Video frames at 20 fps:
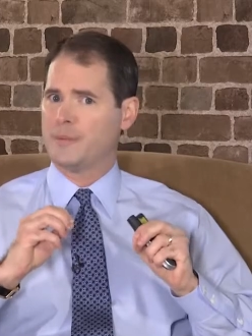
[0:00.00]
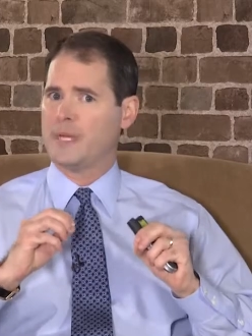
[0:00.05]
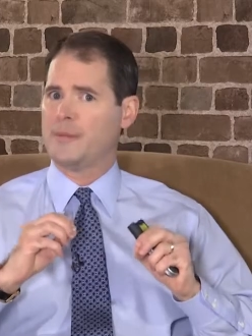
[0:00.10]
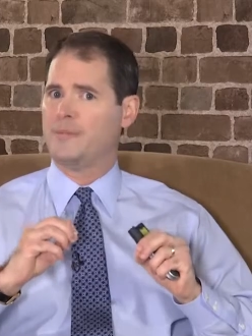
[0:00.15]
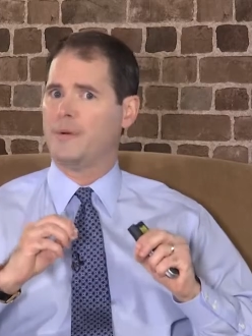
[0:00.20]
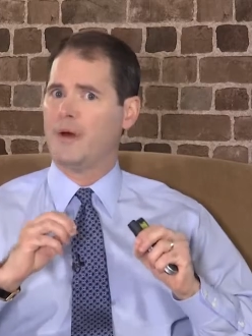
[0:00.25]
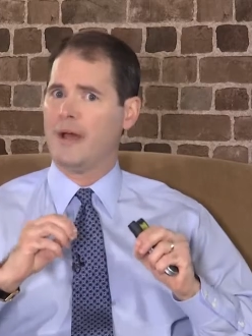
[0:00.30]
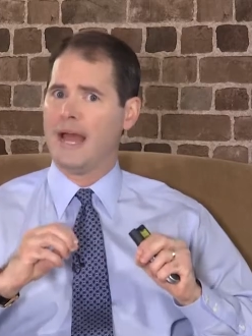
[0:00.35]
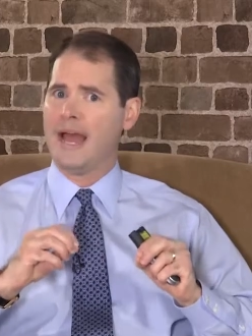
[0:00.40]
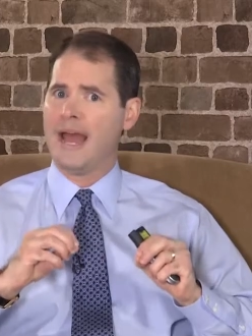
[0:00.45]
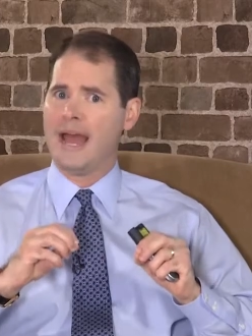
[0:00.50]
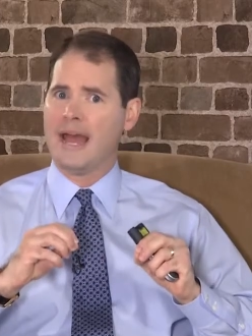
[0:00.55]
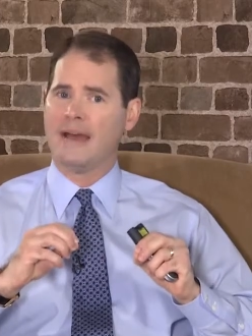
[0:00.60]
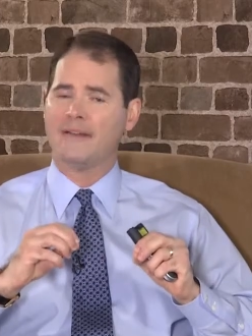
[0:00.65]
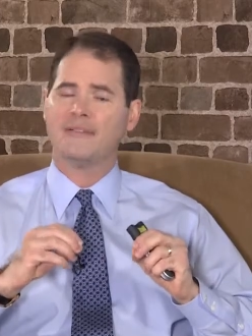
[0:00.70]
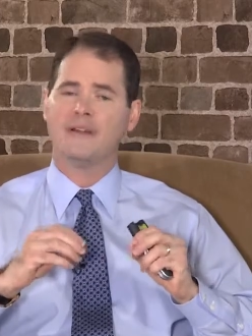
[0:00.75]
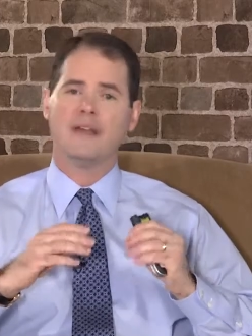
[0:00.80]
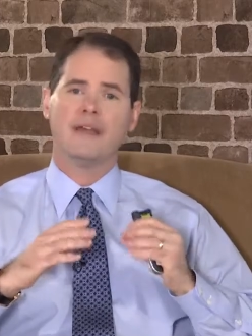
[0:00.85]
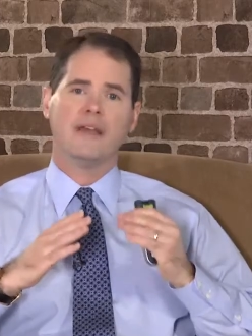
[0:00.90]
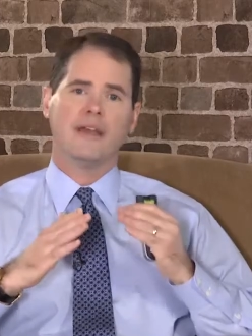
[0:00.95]
people
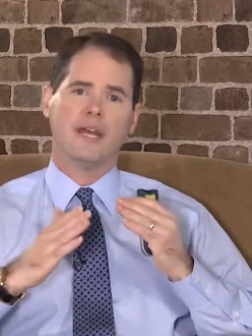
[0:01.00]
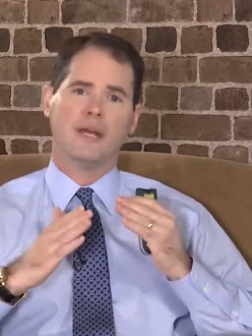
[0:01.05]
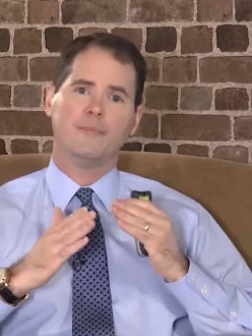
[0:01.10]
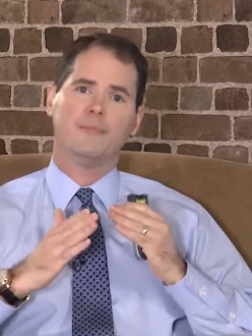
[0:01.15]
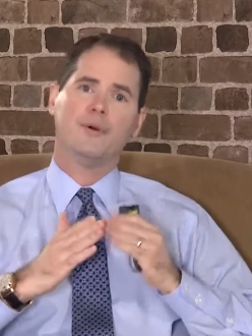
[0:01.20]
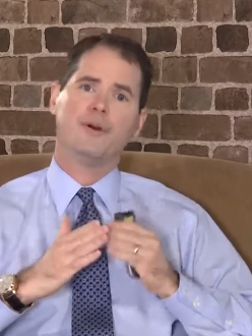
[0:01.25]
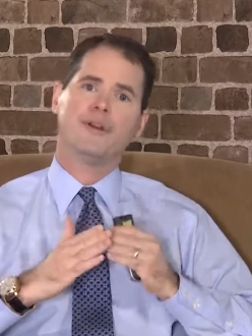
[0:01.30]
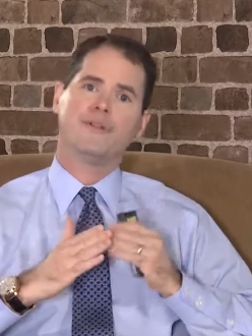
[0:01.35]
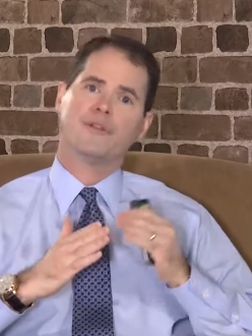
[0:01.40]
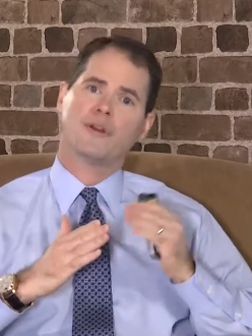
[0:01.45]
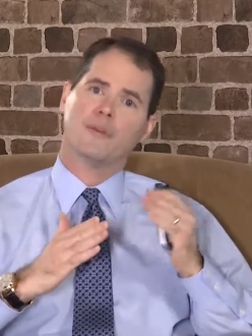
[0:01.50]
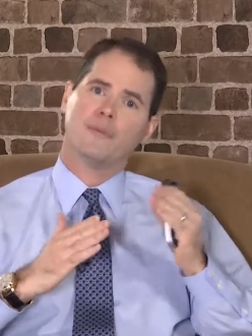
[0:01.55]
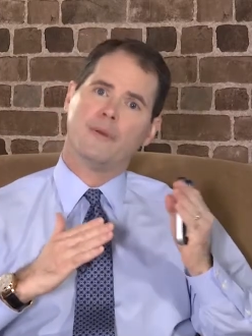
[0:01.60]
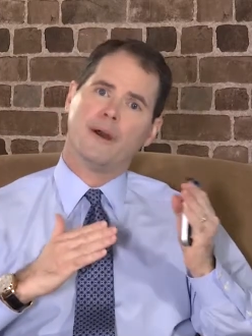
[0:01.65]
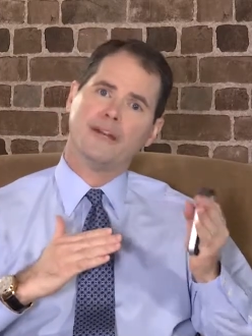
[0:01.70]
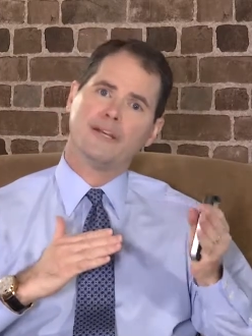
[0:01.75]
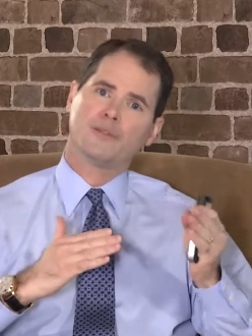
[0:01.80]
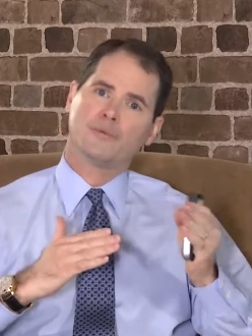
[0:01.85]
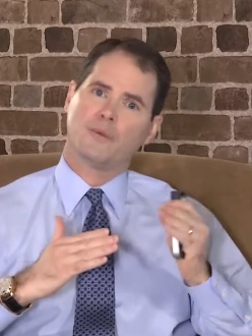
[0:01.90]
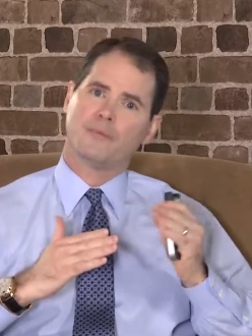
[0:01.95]
have in putting their
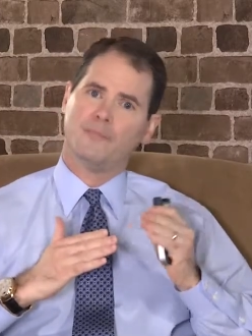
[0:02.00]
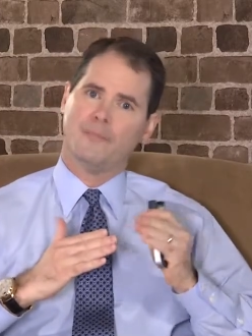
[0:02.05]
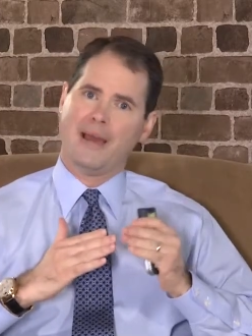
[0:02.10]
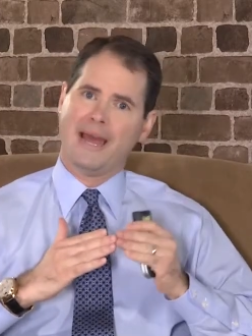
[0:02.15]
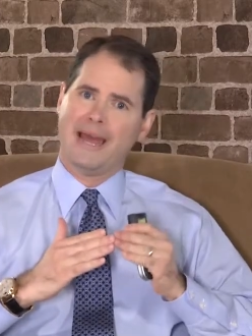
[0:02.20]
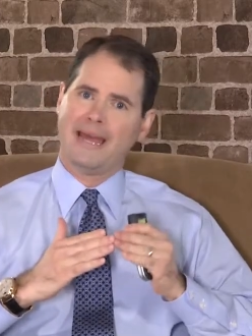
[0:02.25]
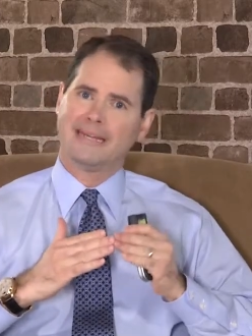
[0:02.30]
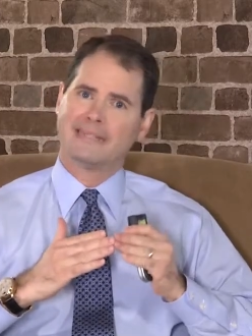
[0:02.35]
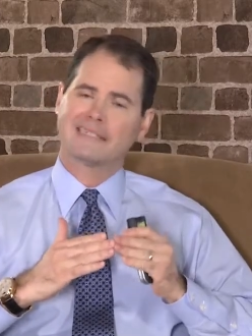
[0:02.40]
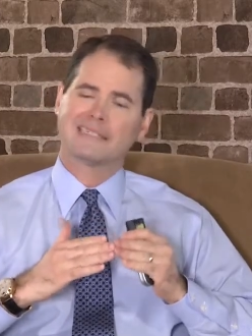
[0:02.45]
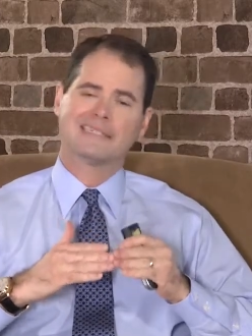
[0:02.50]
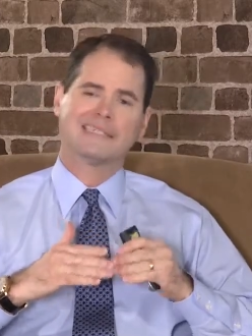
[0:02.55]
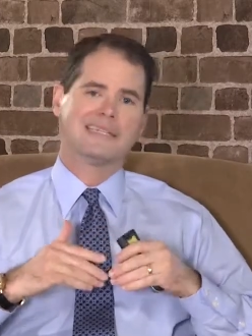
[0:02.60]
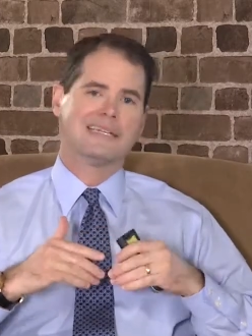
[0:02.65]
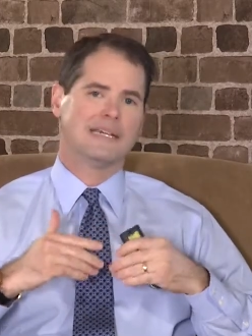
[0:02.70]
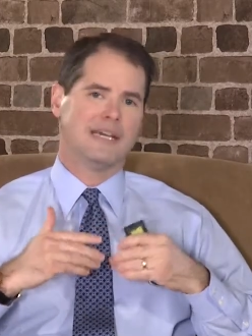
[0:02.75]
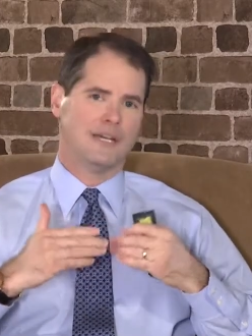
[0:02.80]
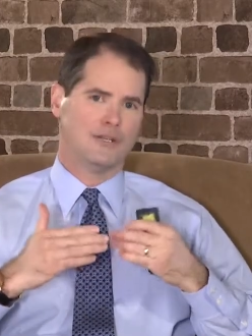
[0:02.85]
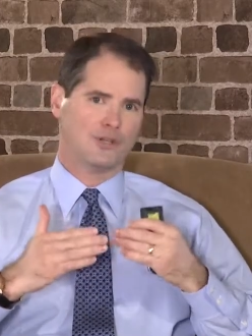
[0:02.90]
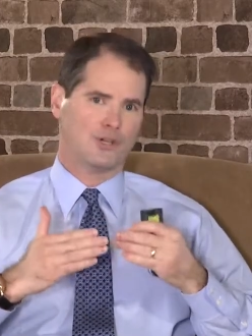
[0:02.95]
monies with banks
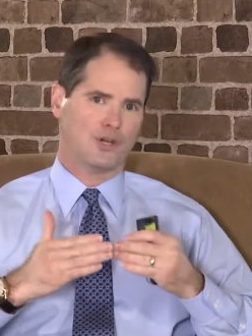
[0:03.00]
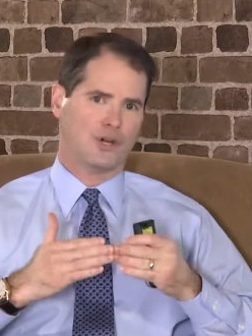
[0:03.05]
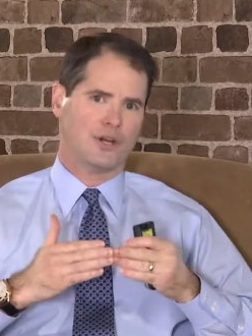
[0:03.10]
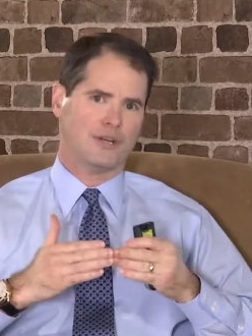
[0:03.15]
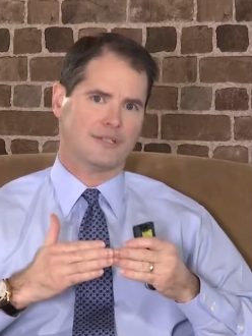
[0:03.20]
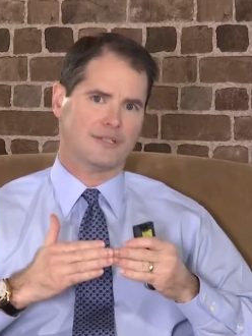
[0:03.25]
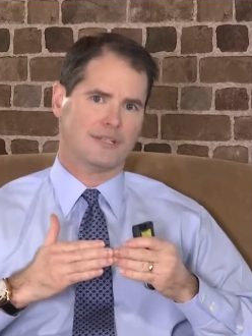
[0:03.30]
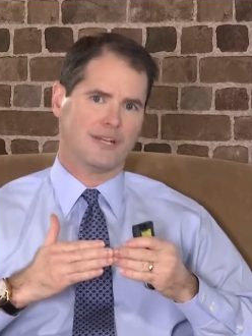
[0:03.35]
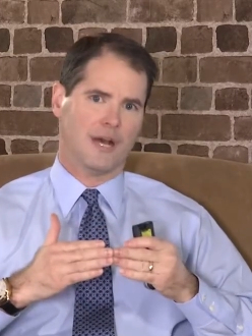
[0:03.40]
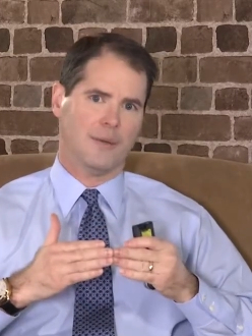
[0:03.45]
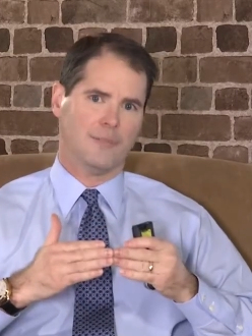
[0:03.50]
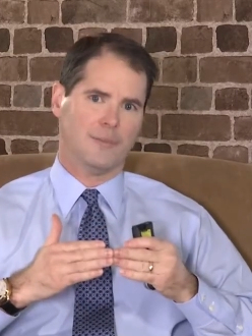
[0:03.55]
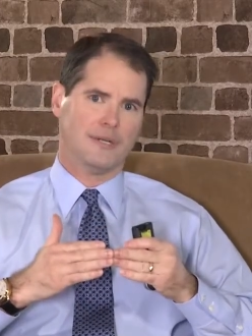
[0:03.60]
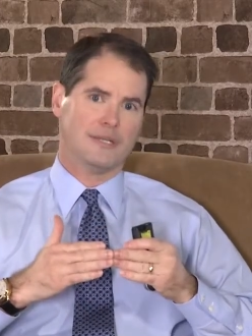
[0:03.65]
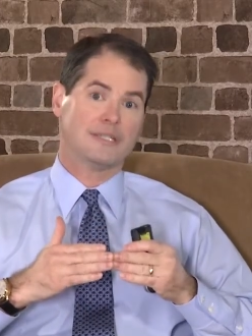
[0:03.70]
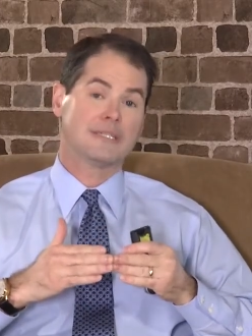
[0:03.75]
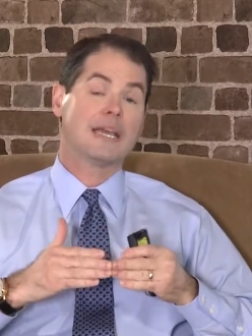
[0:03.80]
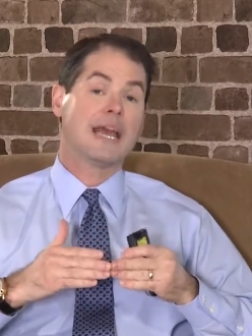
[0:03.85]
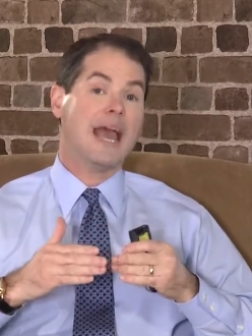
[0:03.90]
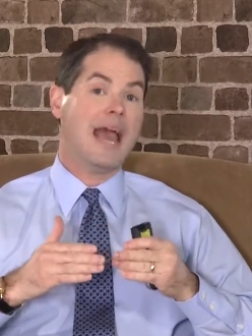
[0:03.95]
insurance
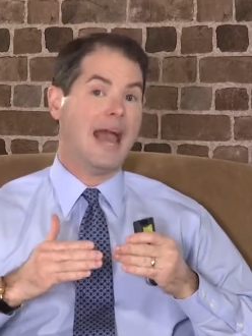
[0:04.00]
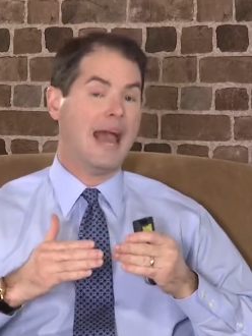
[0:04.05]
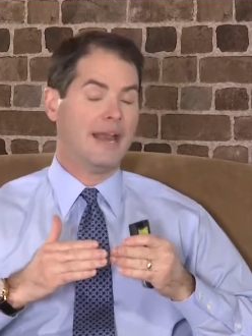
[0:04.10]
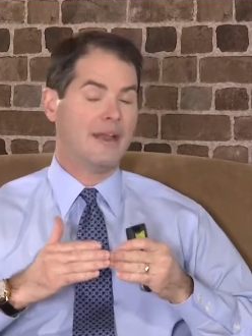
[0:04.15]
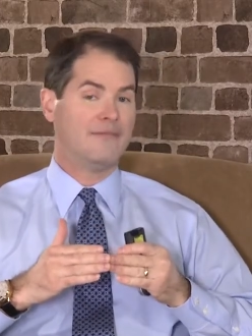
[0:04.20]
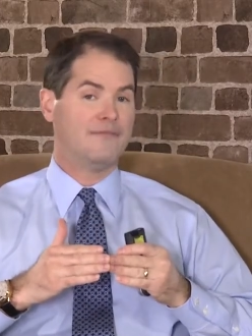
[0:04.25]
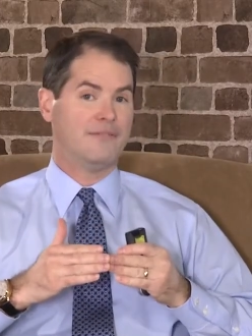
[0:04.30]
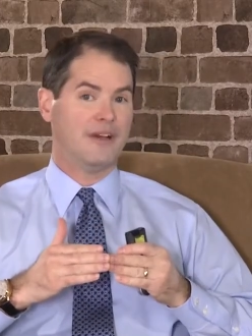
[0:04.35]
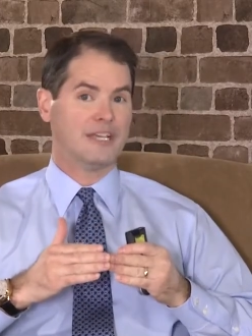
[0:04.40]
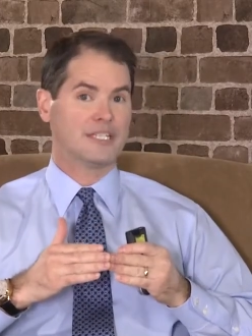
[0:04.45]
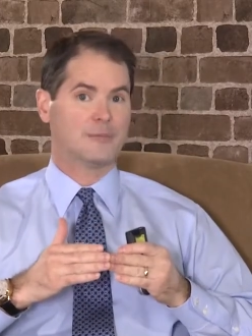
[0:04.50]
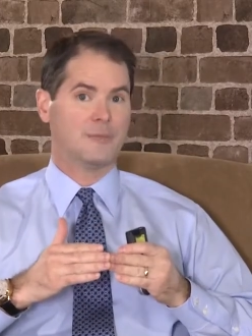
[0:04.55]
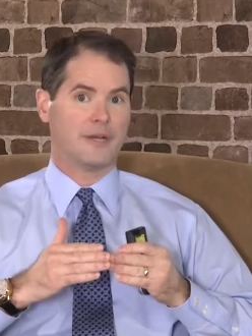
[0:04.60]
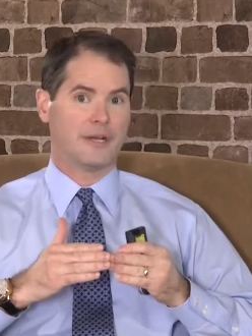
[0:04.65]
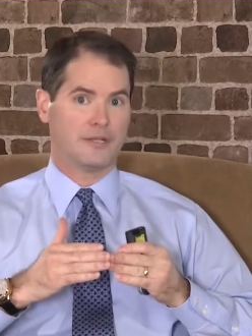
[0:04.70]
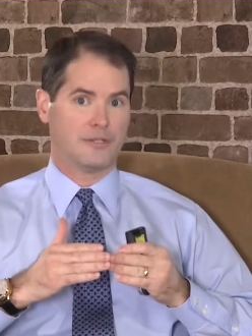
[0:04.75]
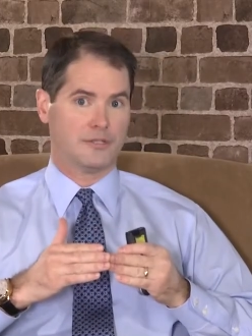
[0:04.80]
companies, and investment